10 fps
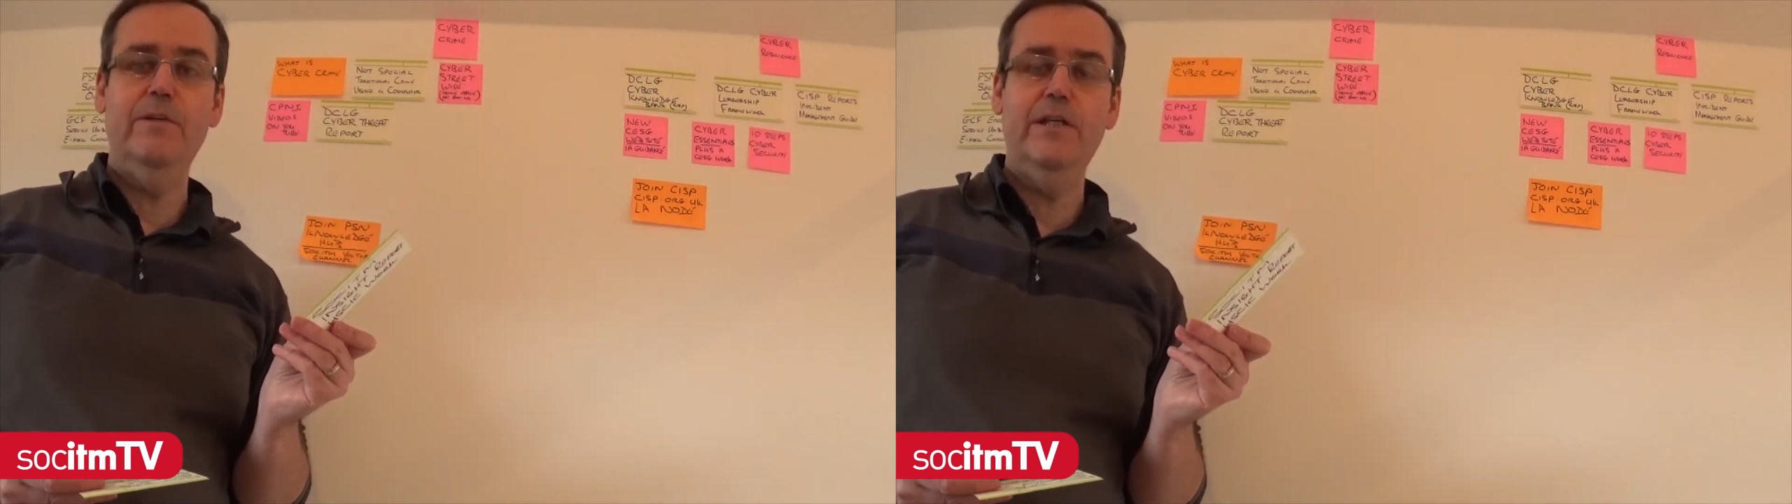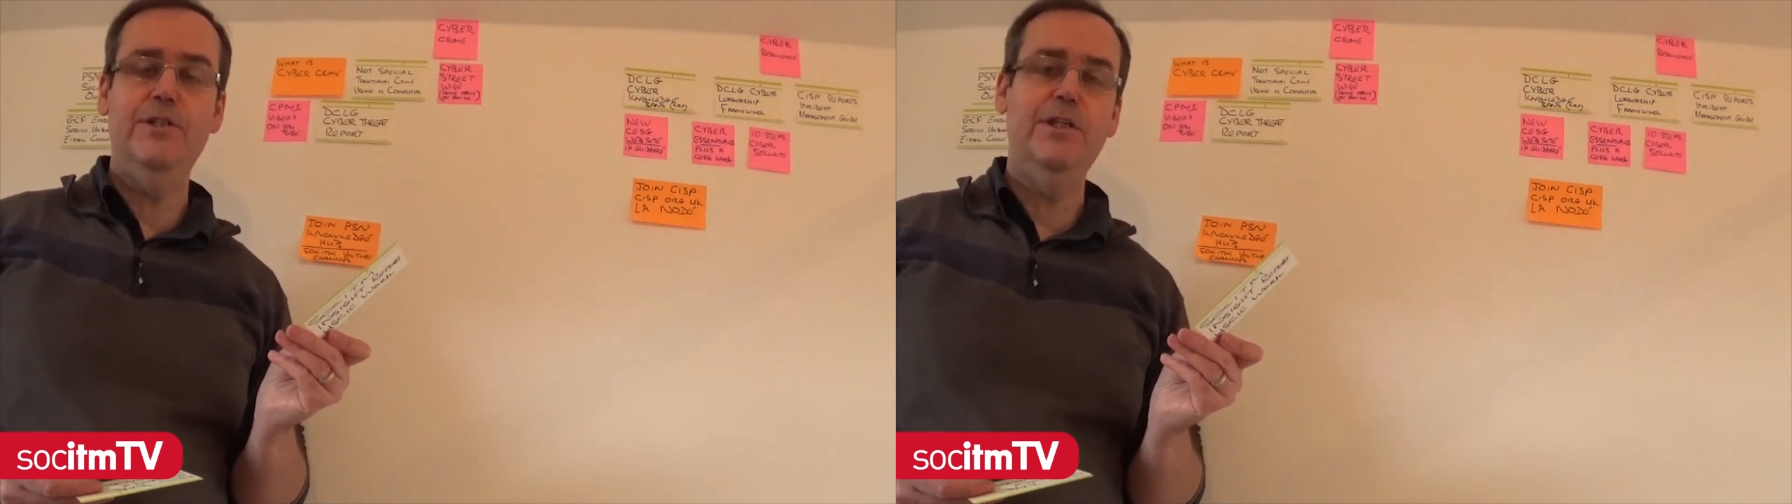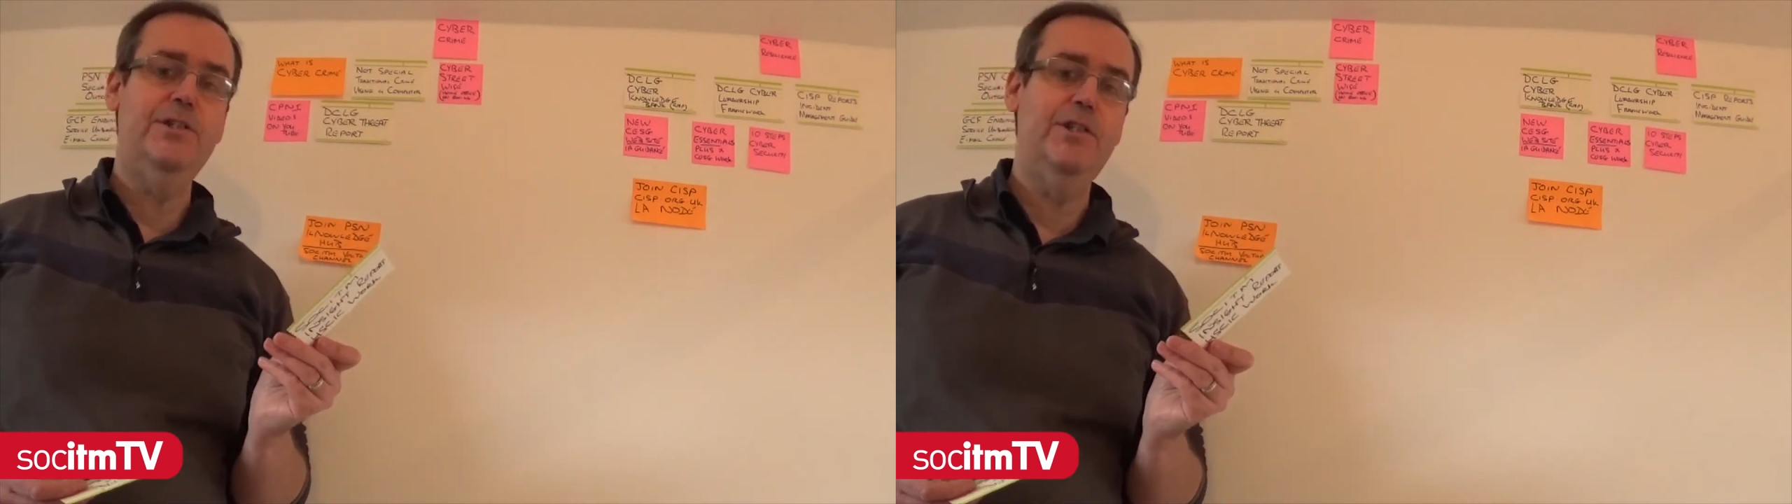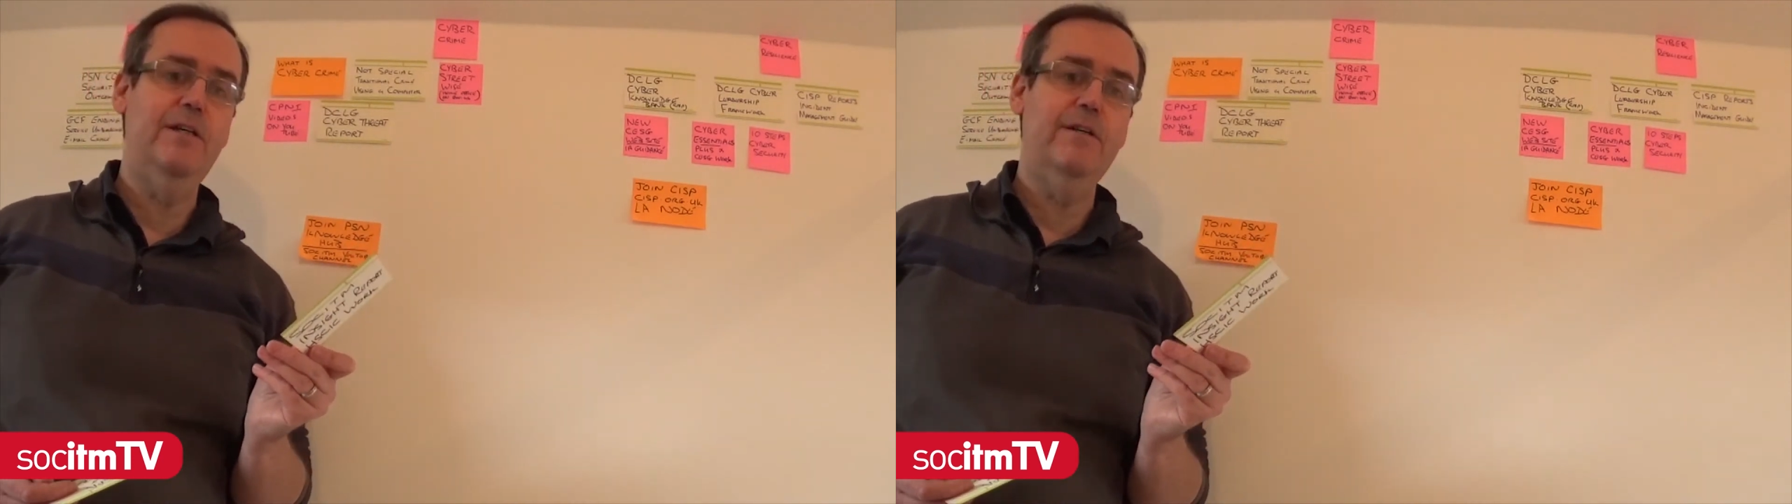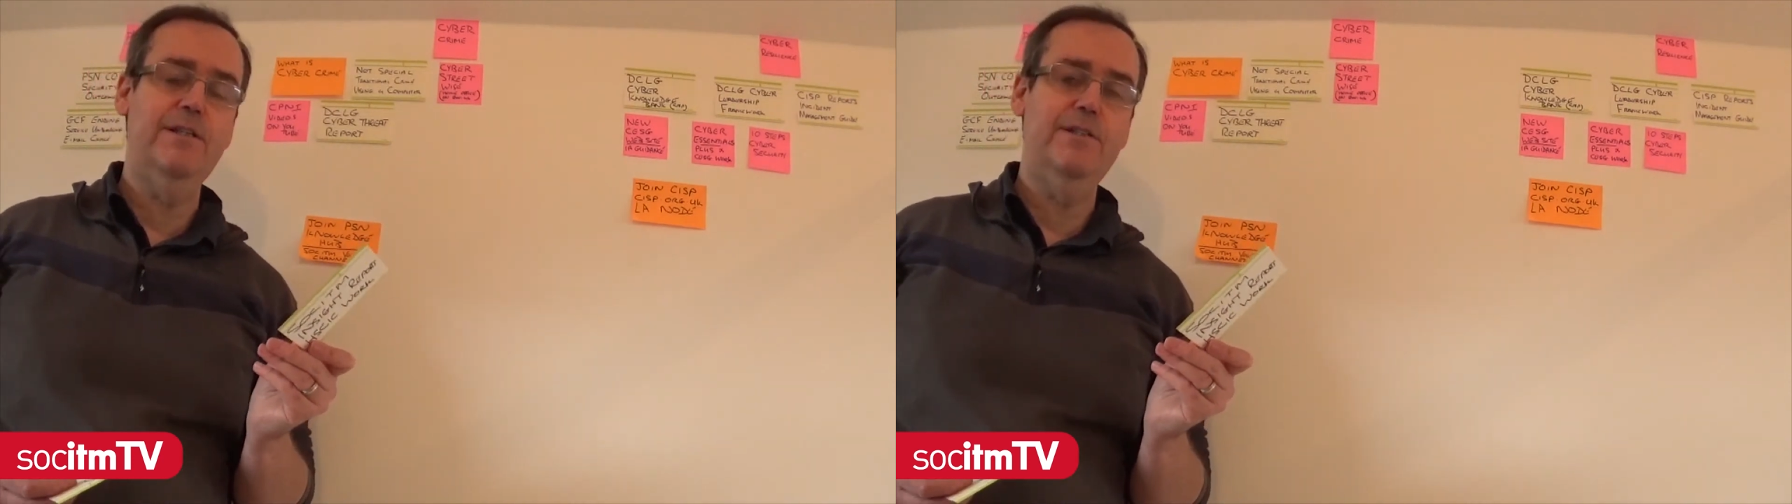
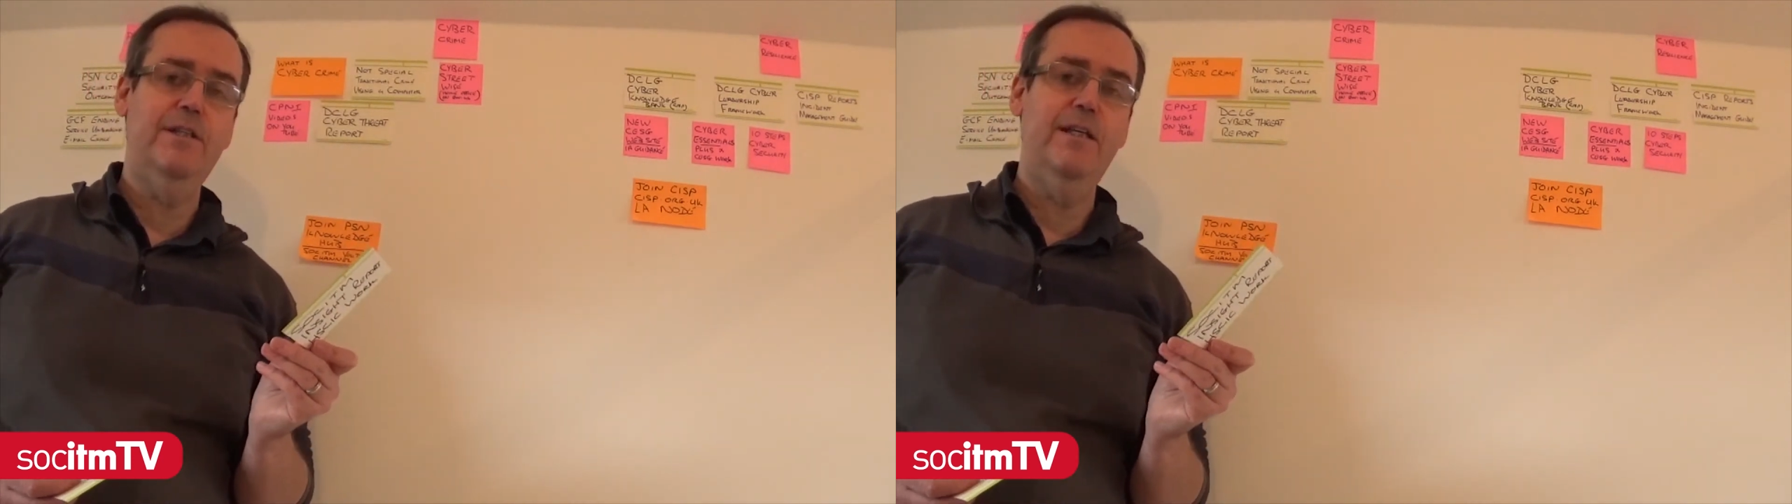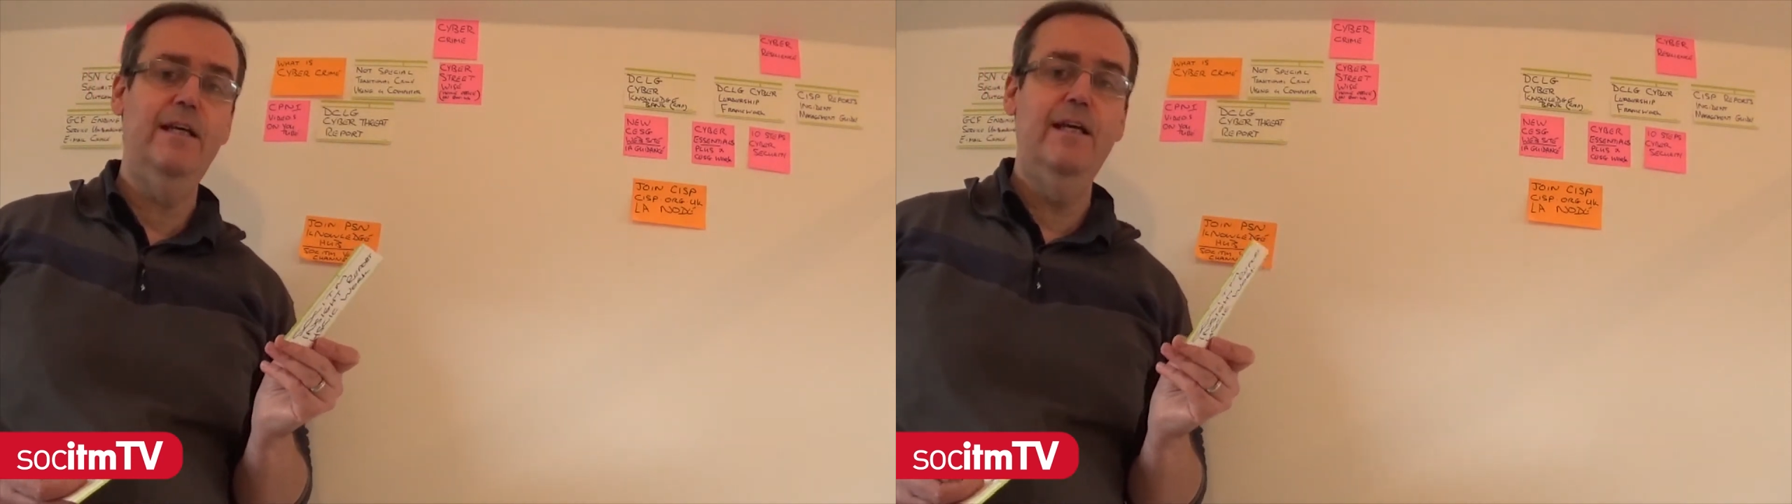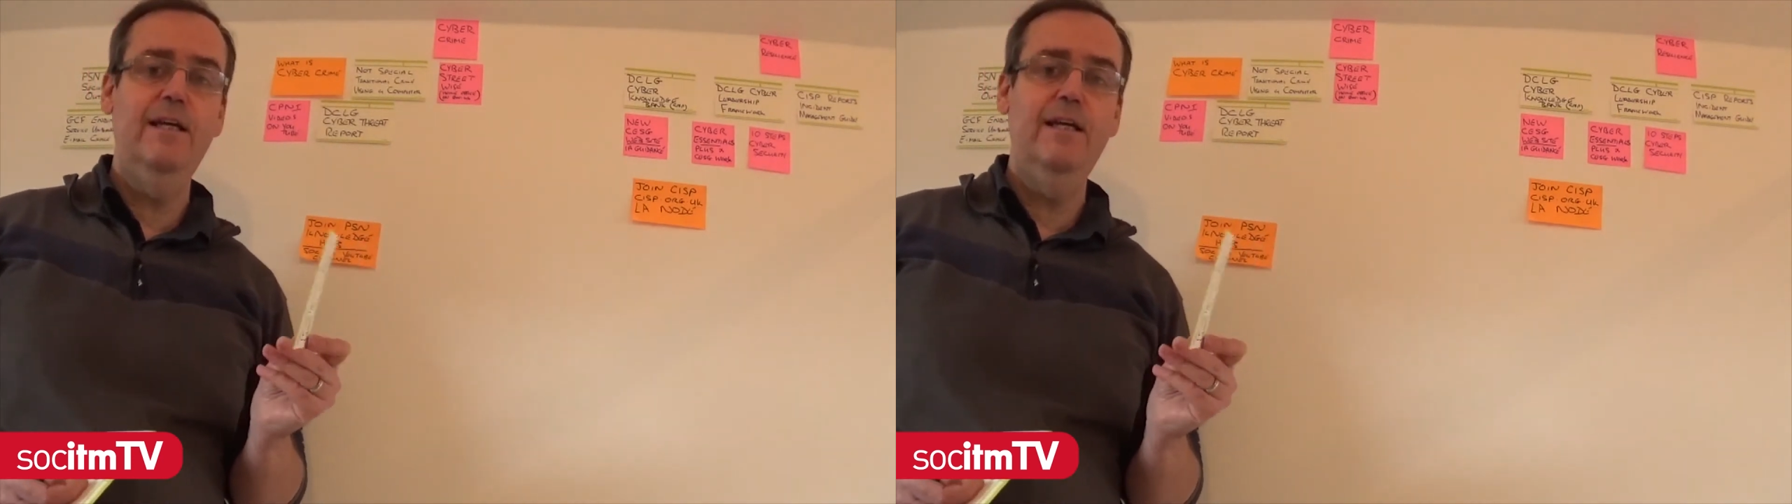HSCIC